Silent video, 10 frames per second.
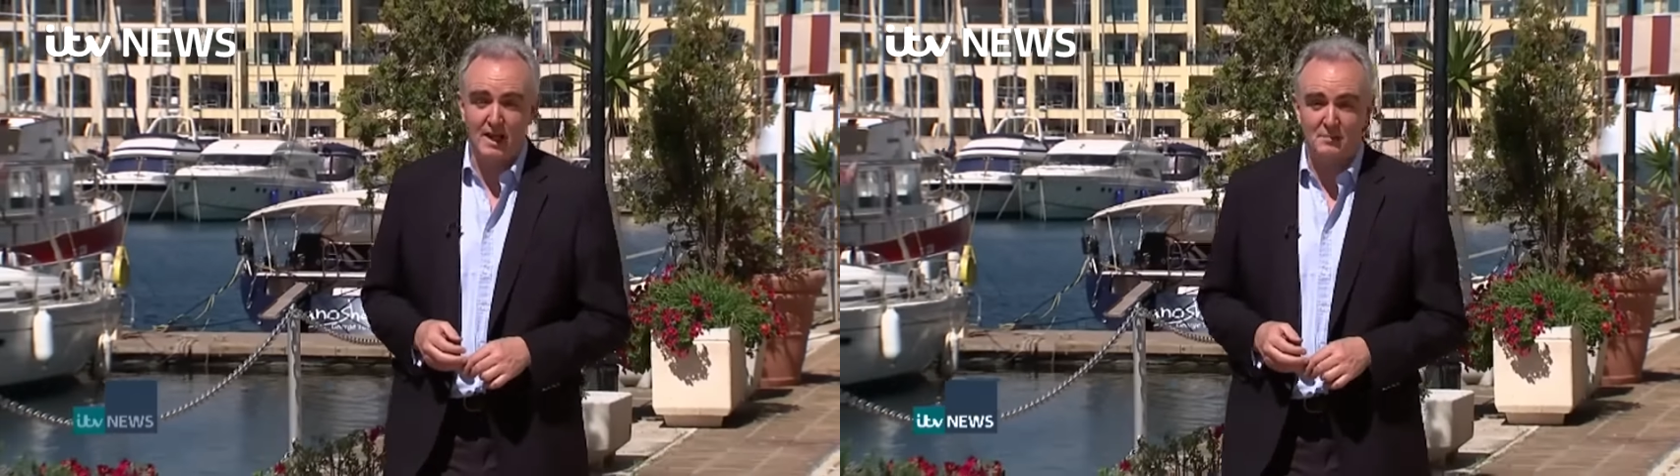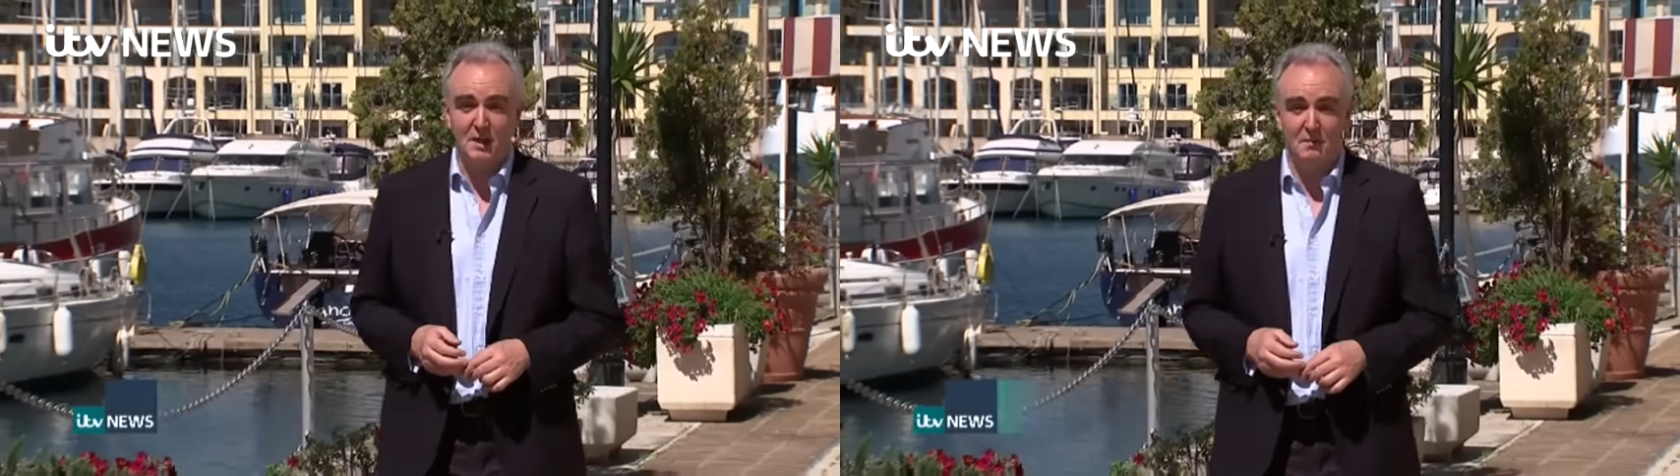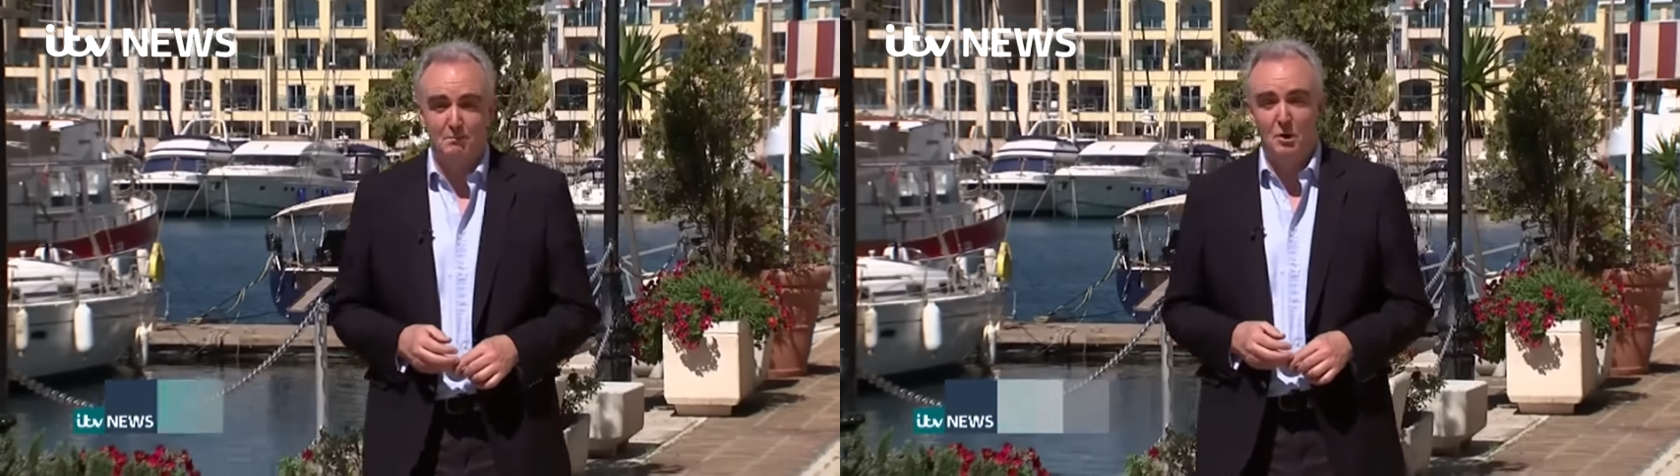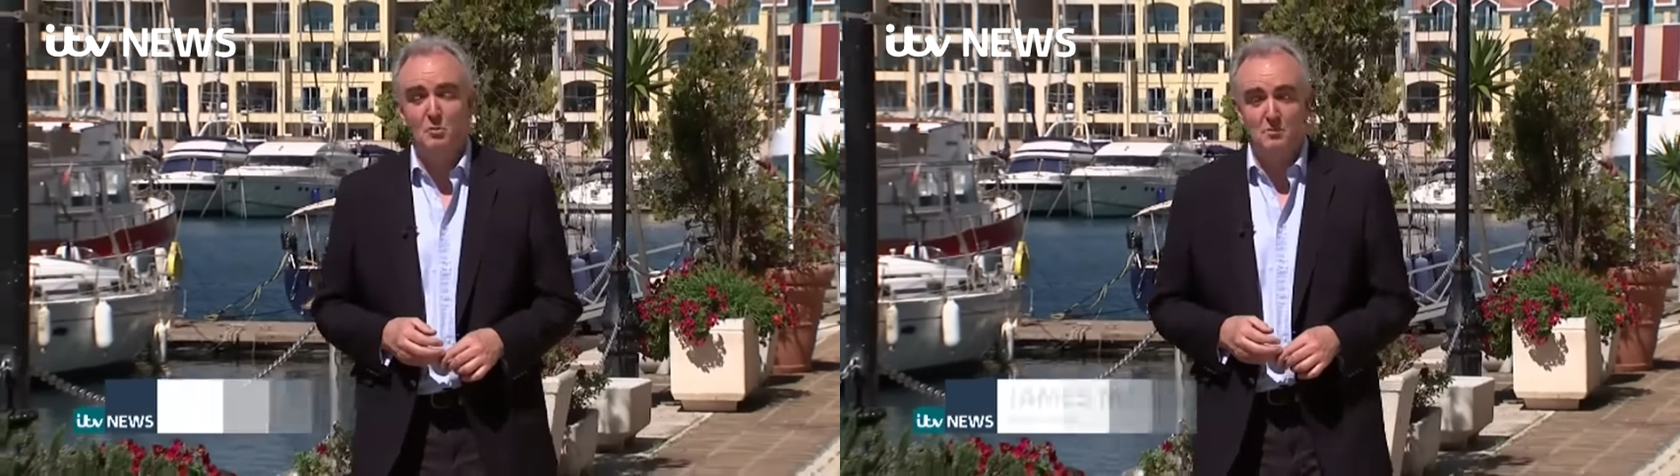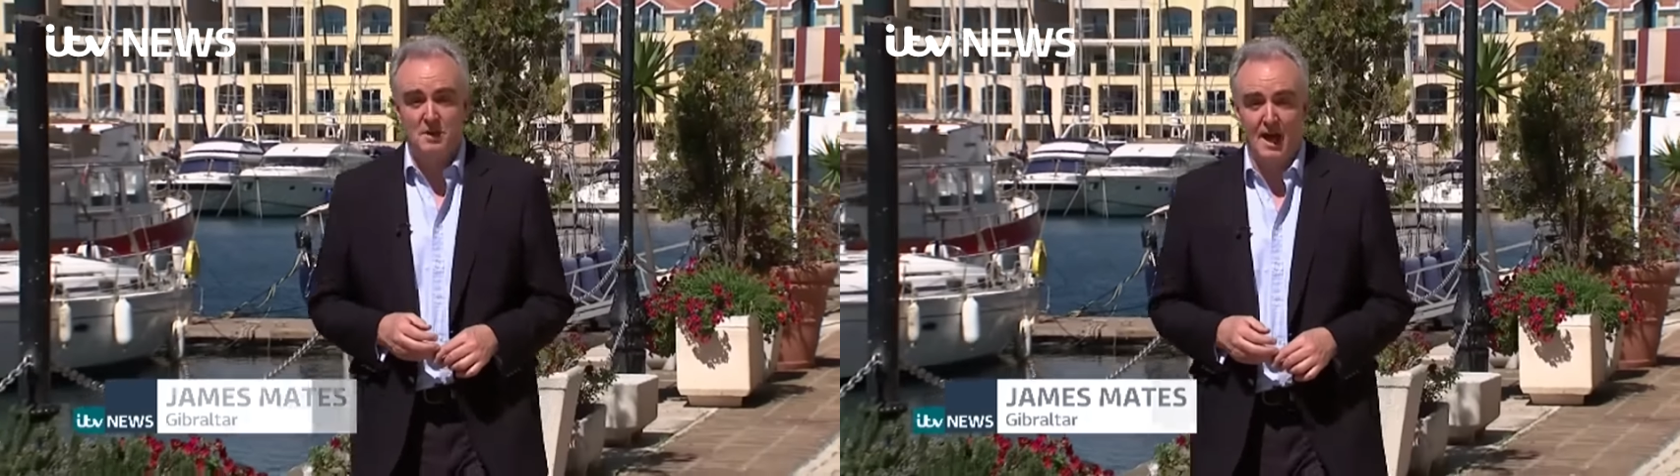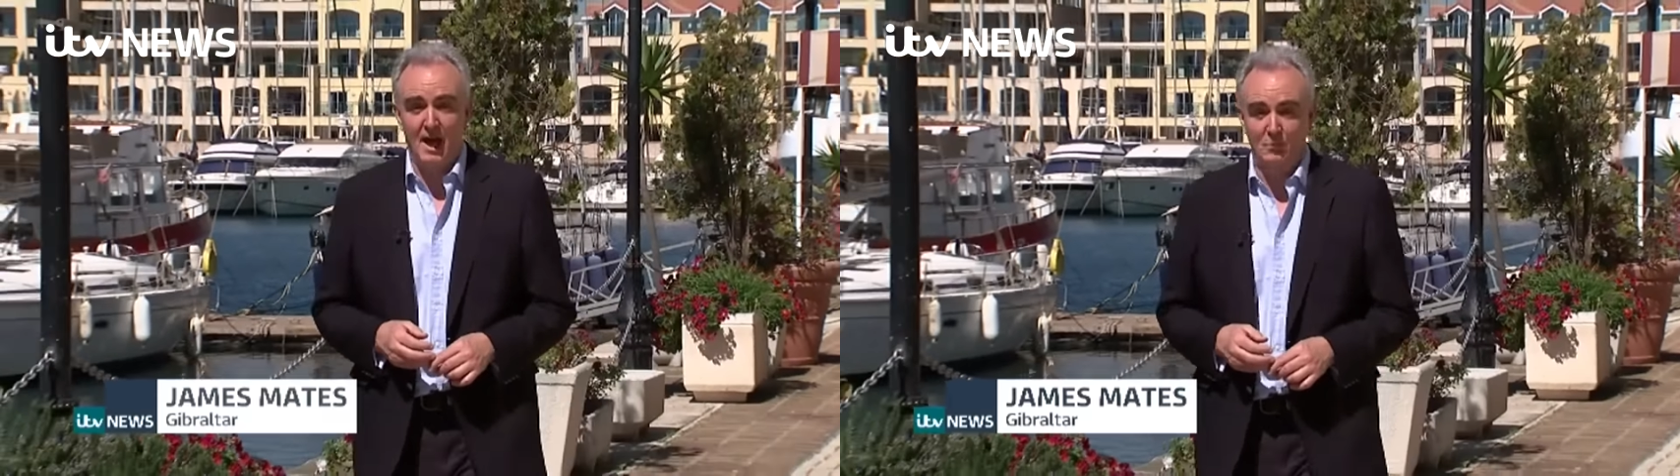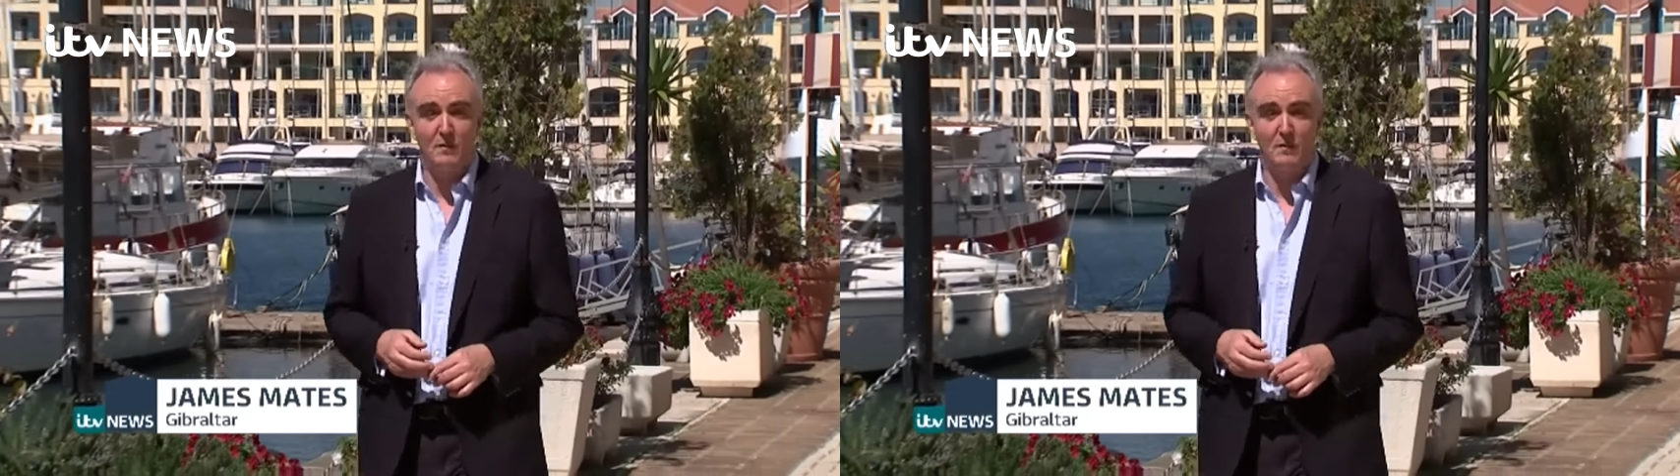has been a boomtown,